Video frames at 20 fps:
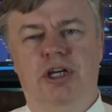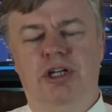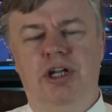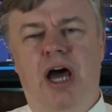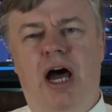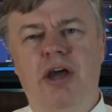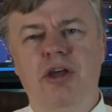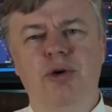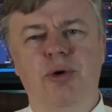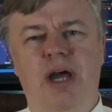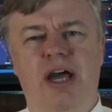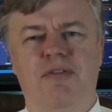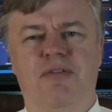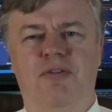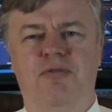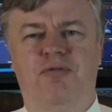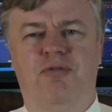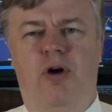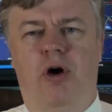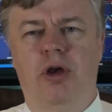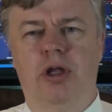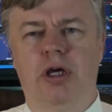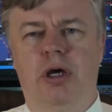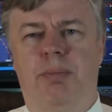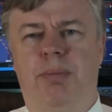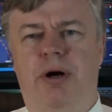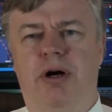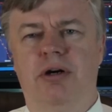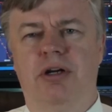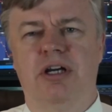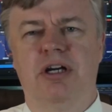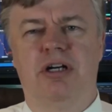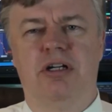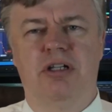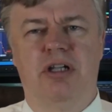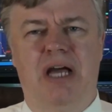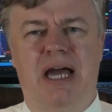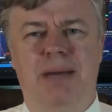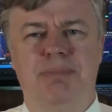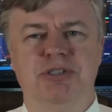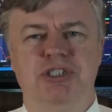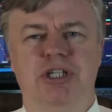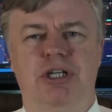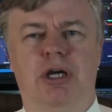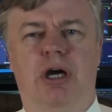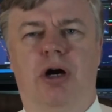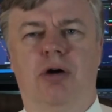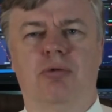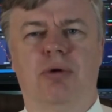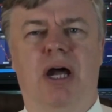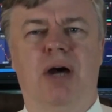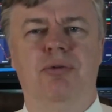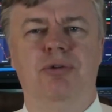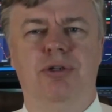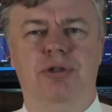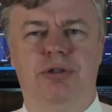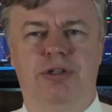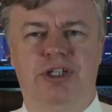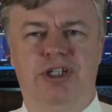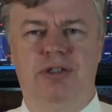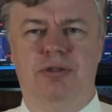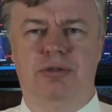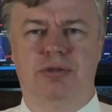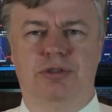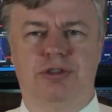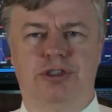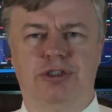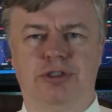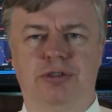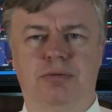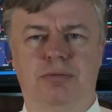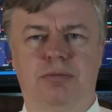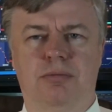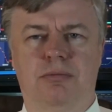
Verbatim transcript: Now you have it falling apart and collapsing around your ears.